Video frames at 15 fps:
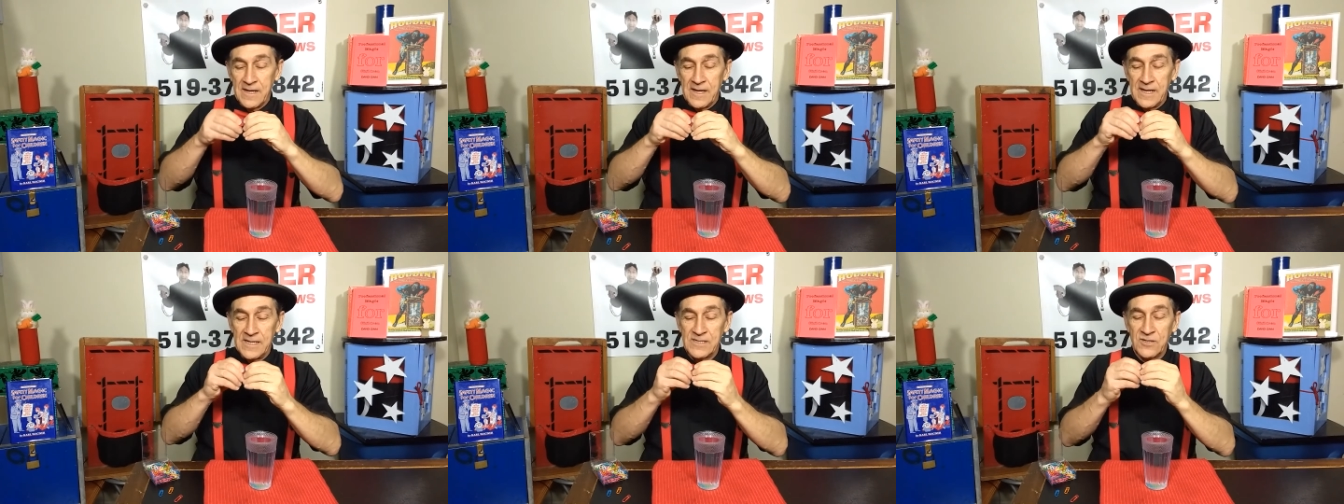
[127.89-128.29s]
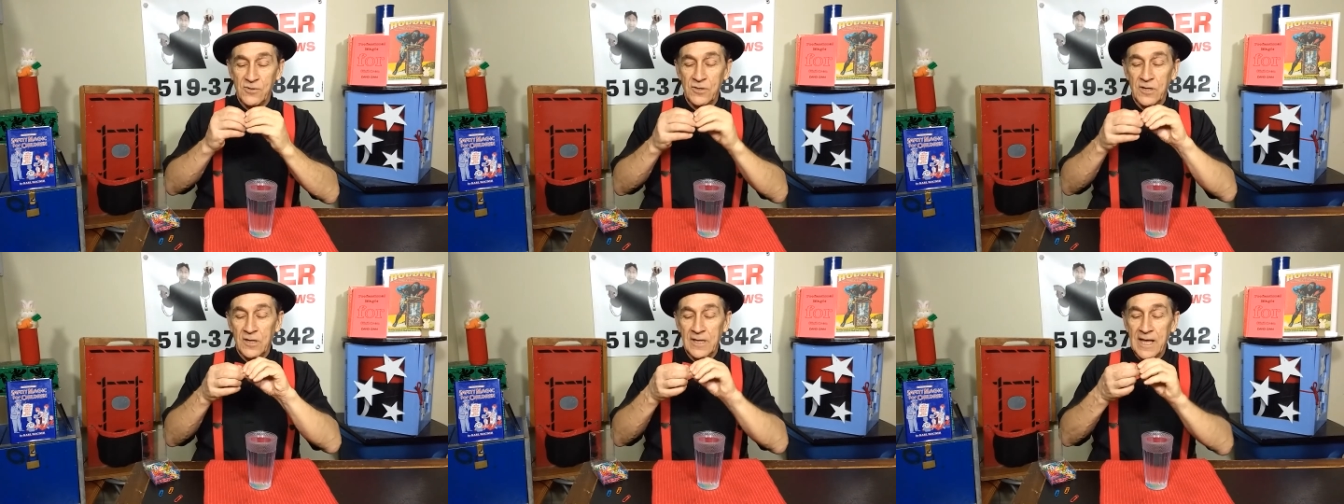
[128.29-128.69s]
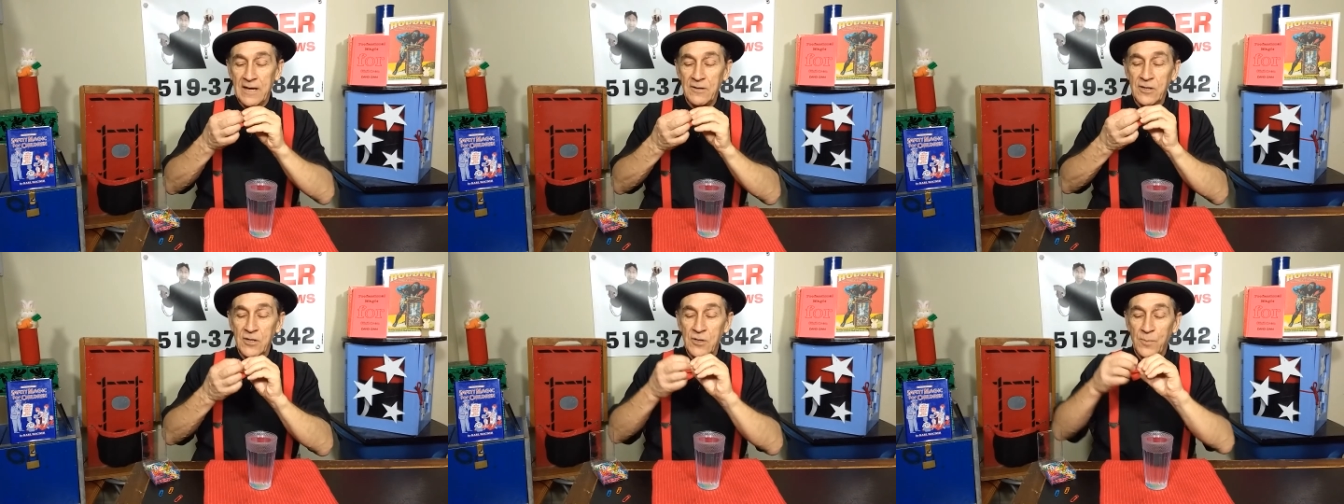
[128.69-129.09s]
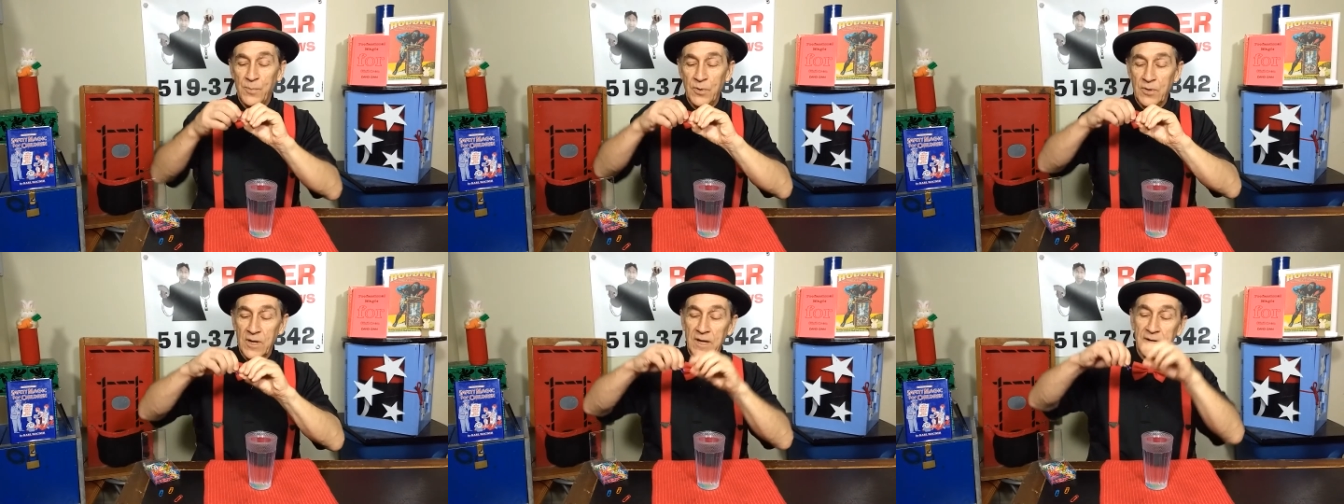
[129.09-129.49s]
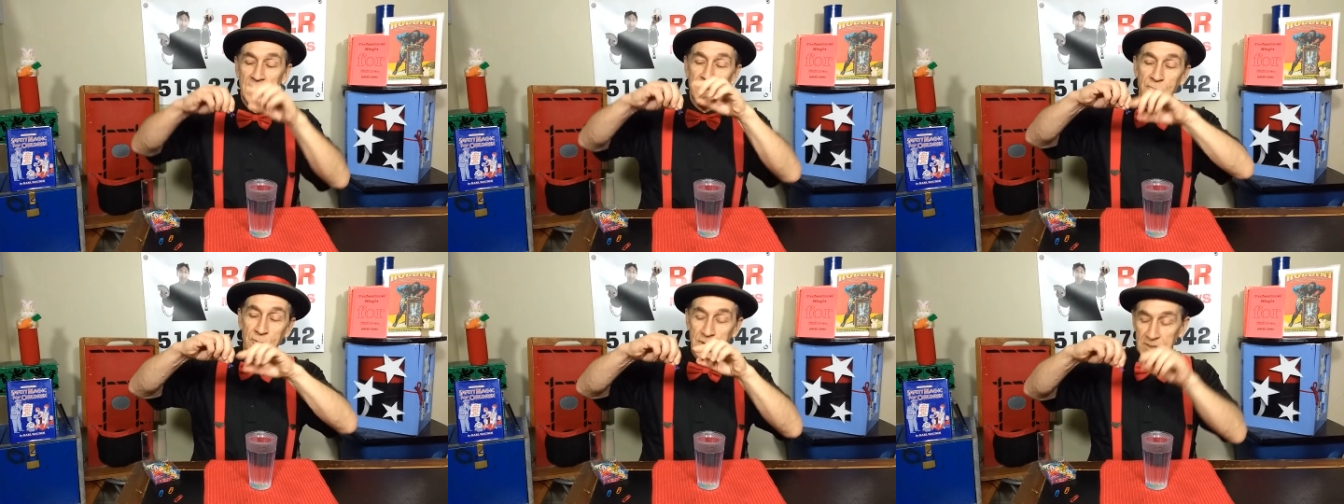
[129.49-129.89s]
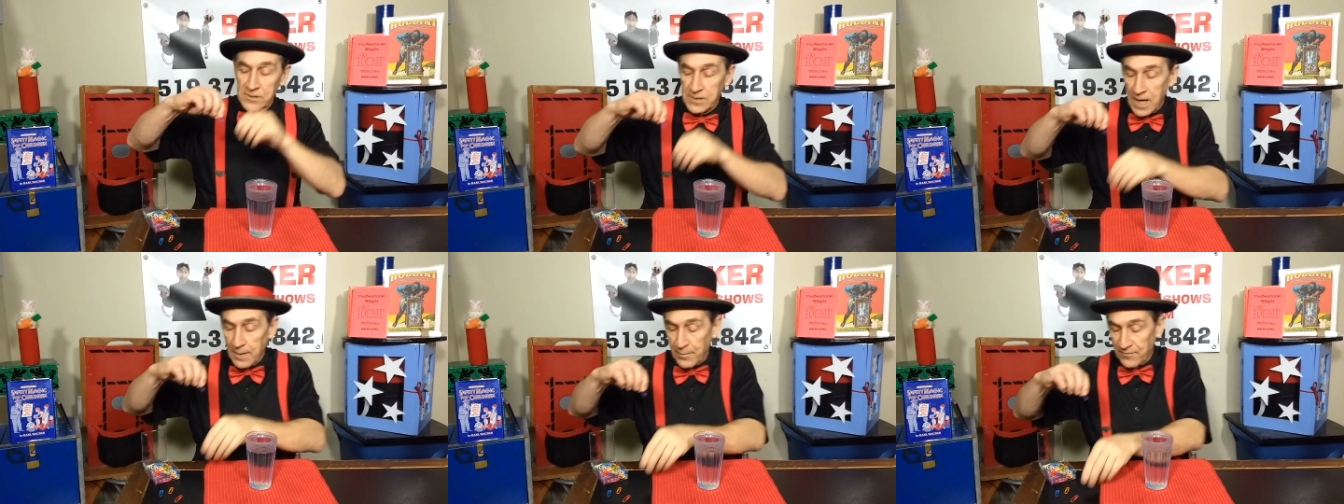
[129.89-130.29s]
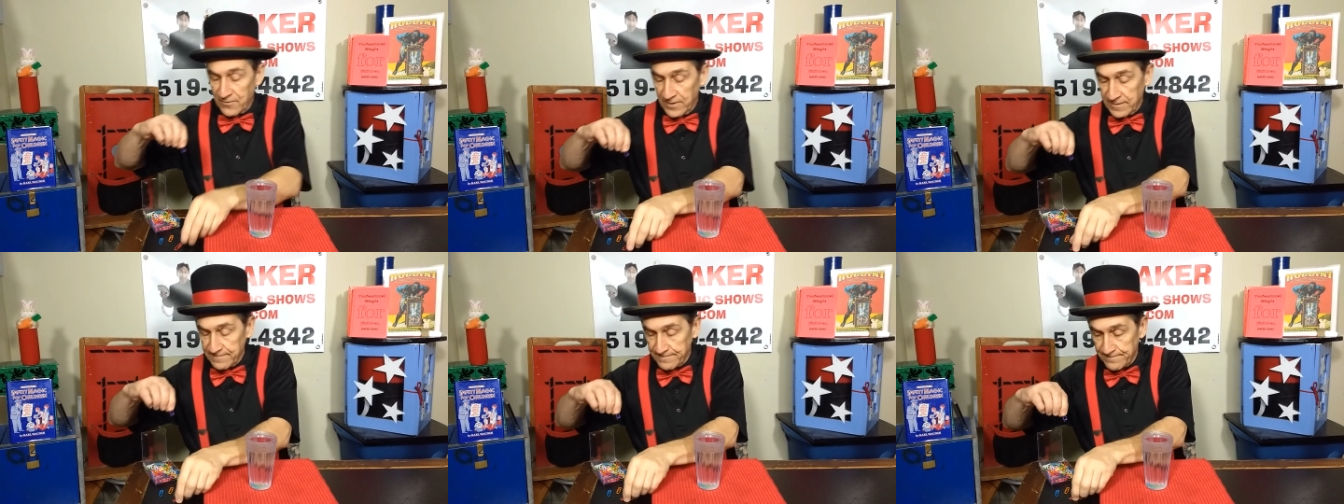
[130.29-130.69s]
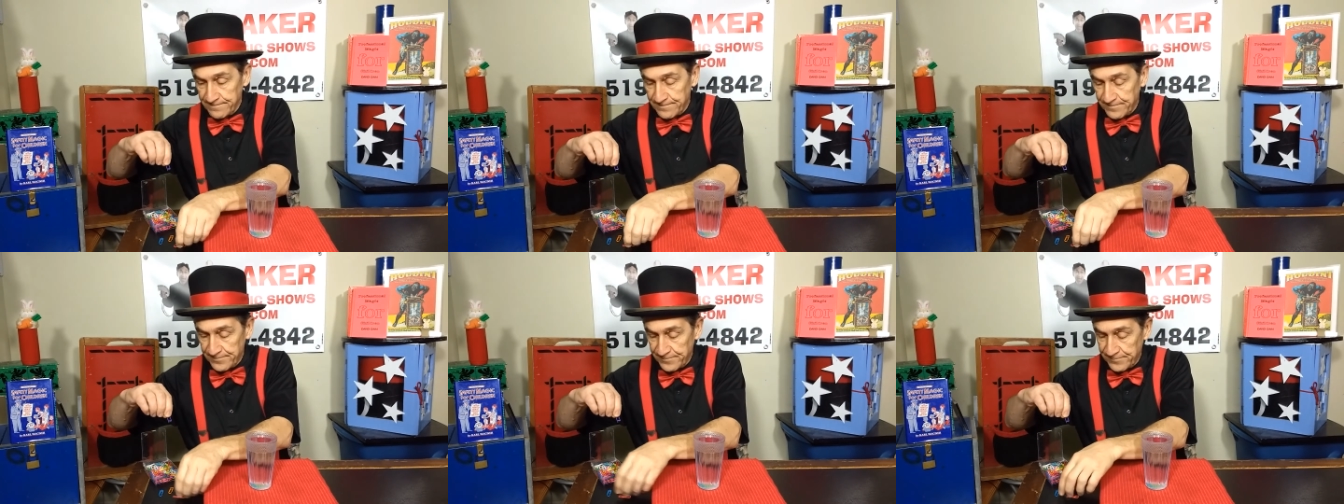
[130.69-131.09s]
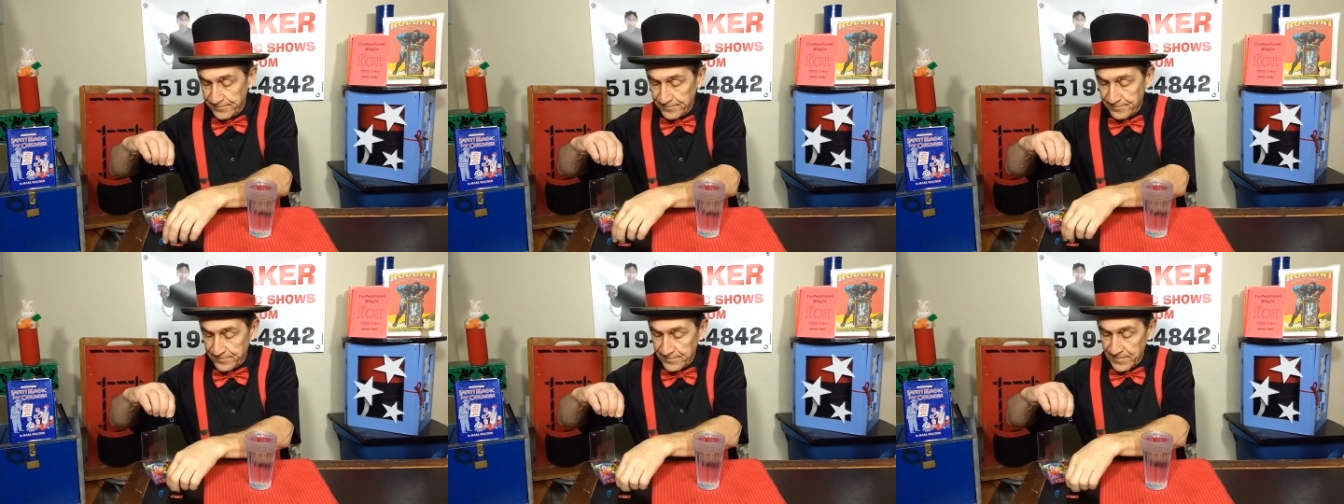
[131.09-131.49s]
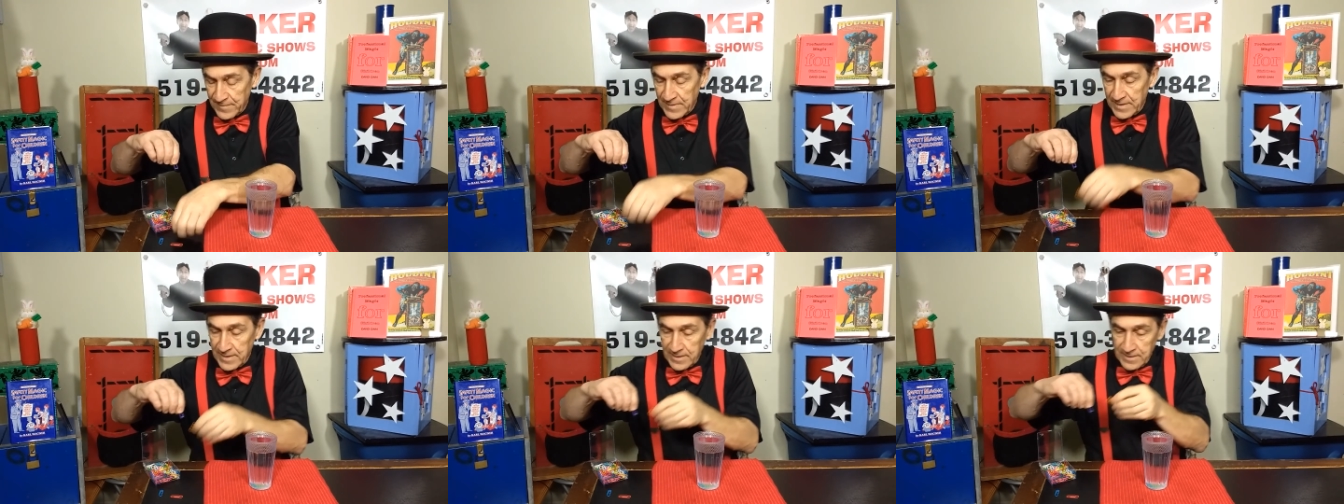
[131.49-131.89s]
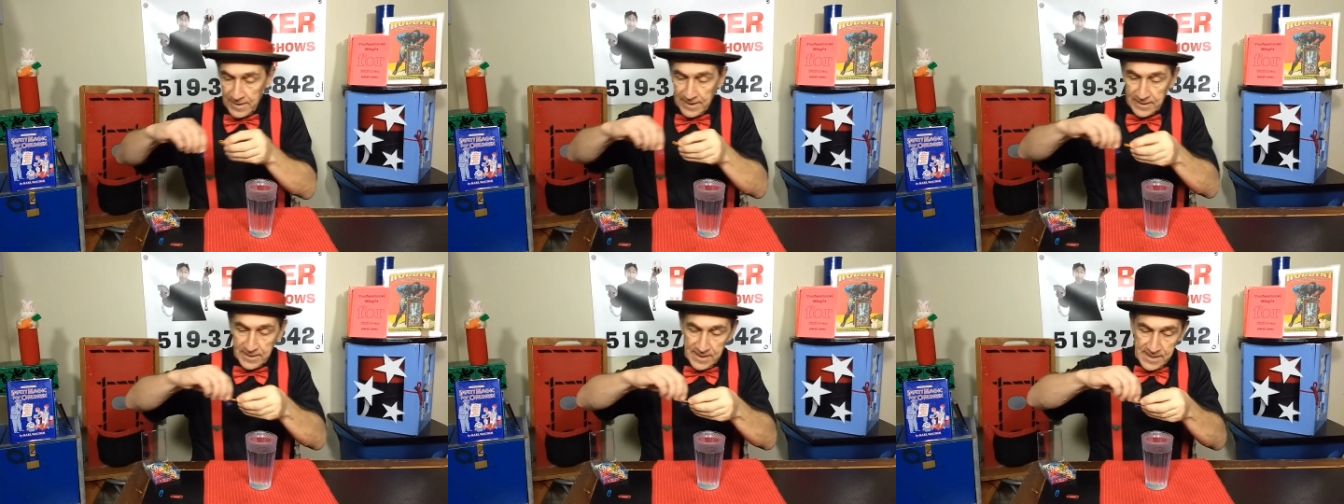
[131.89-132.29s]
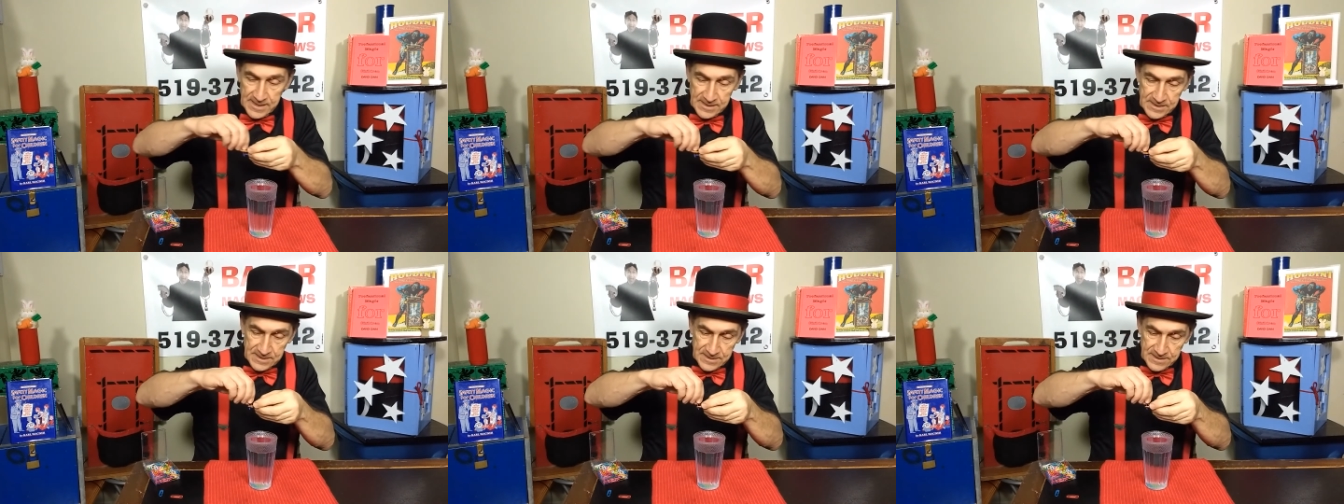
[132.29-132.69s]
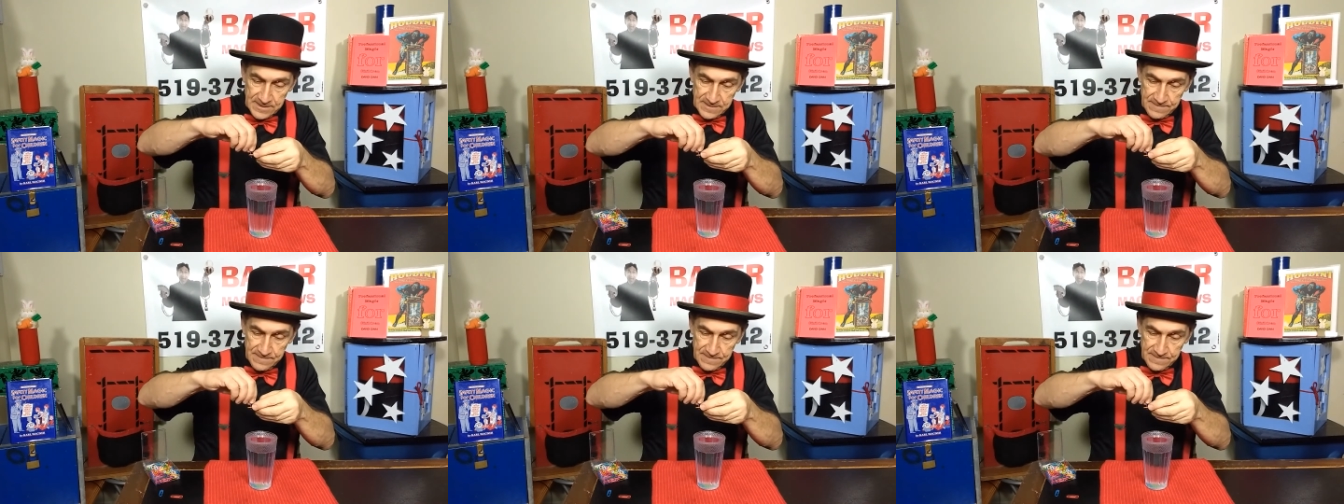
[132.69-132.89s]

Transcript: is going to allow you to put another one on top of it, like this.